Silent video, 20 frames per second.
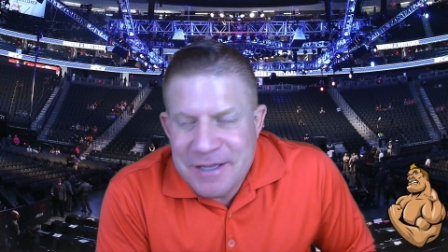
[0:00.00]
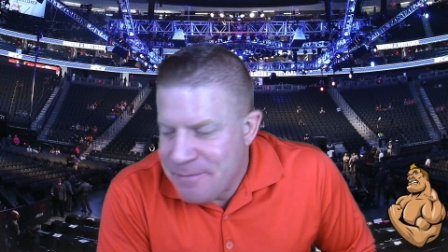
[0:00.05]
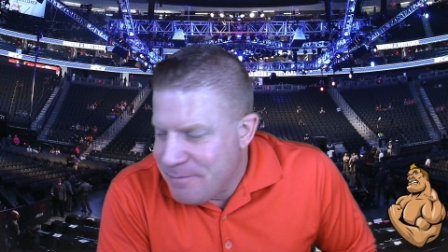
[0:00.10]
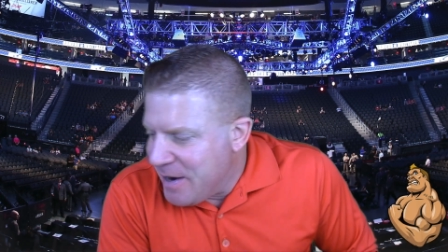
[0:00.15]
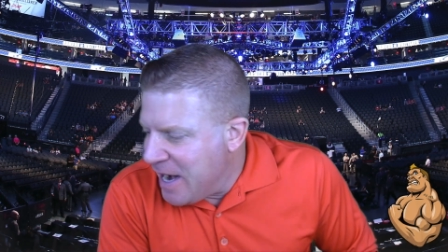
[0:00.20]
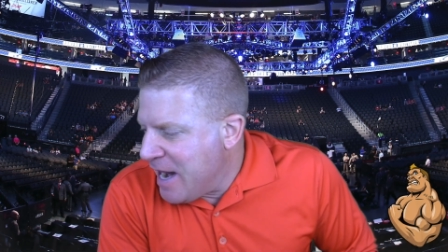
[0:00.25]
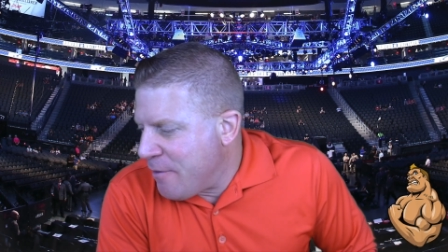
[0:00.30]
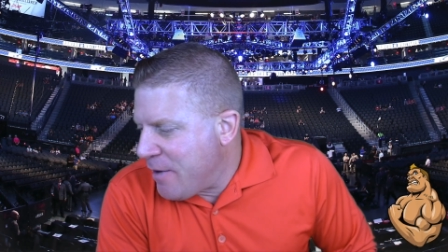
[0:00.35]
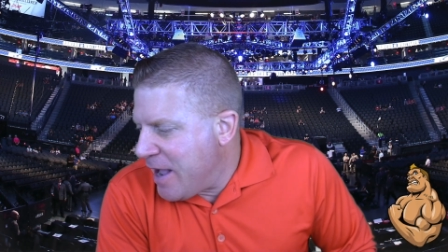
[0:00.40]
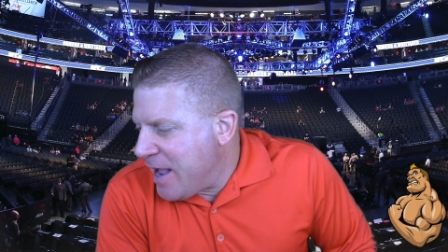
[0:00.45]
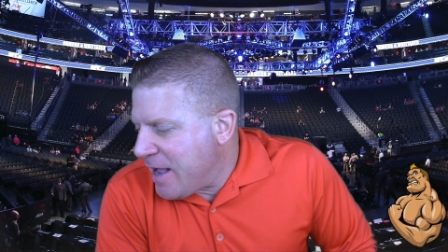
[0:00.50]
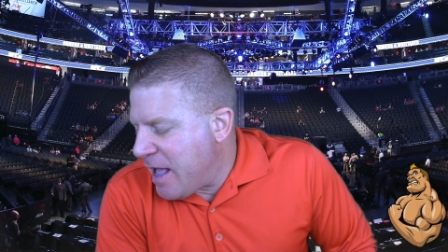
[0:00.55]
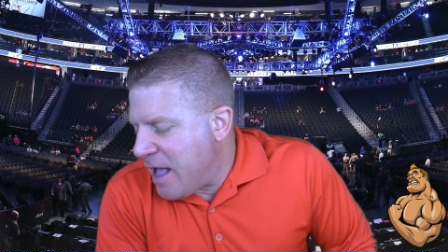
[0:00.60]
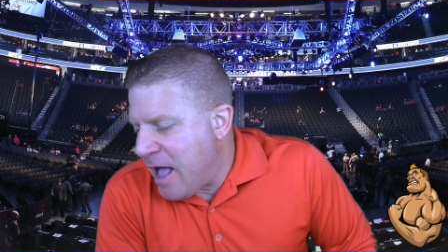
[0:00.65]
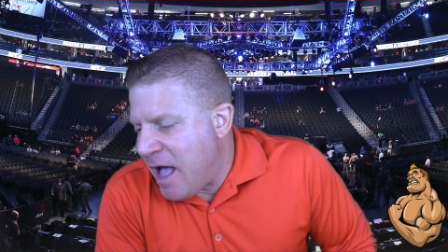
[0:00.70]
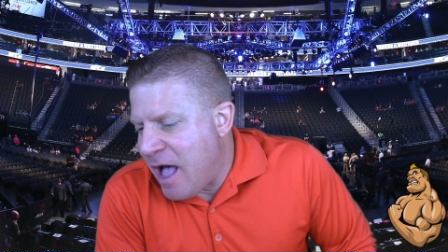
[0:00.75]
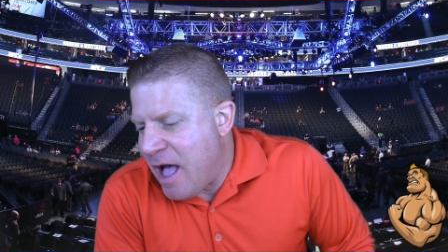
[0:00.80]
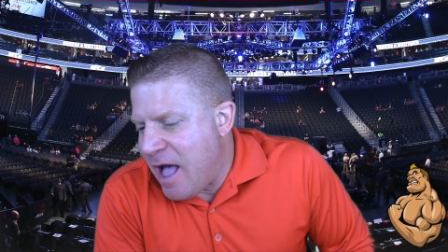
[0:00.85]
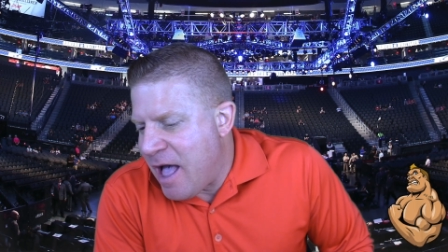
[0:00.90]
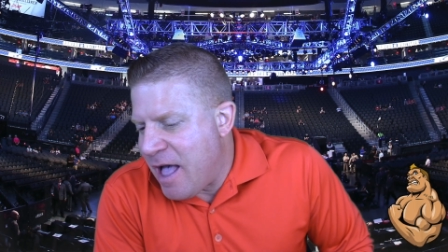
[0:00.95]
But anyway,
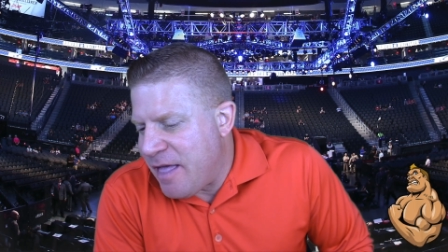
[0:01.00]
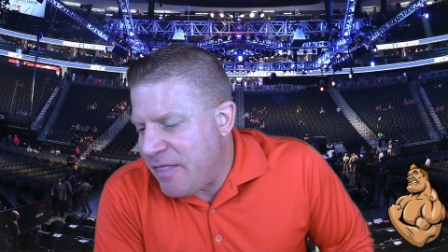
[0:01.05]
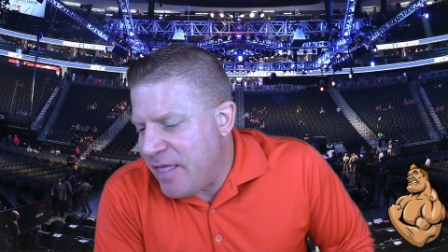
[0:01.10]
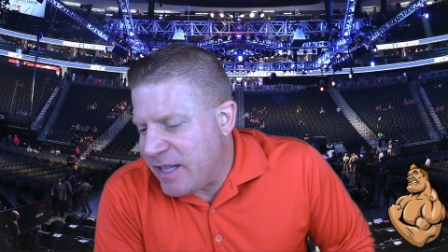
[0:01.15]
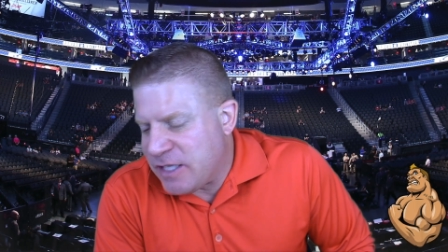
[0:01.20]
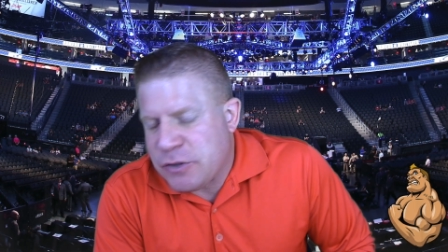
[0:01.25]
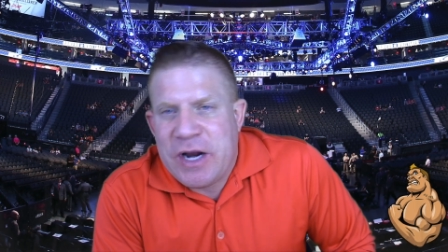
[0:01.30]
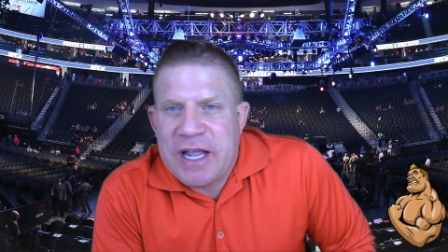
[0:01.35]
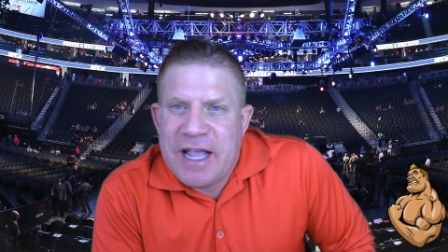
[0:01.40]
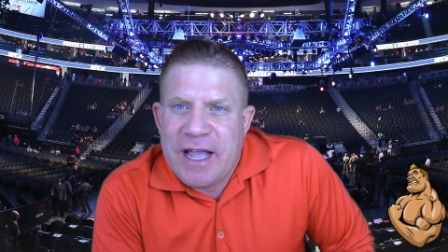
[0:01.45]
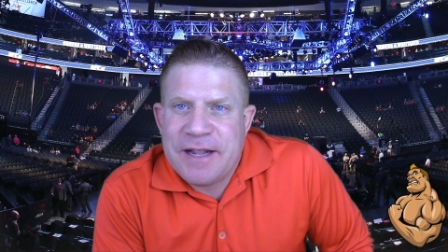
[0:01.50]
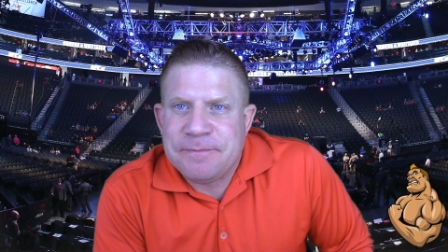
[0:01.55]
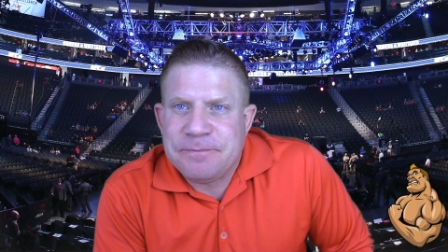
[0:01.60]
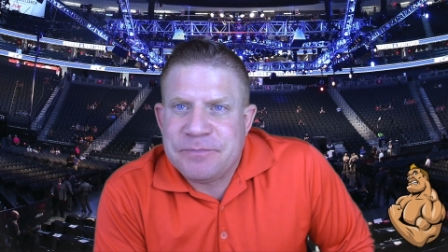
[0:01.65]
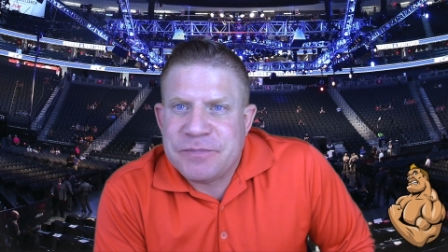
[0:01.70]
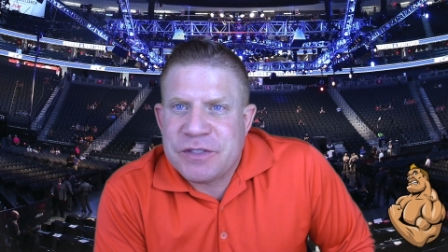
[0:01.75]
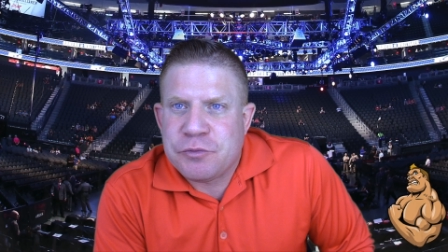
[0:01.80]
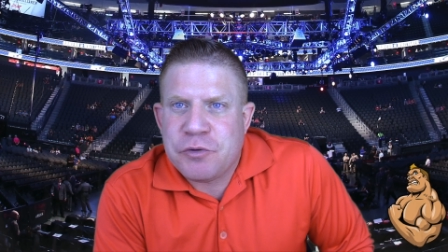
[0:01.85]
uh, that's what I got.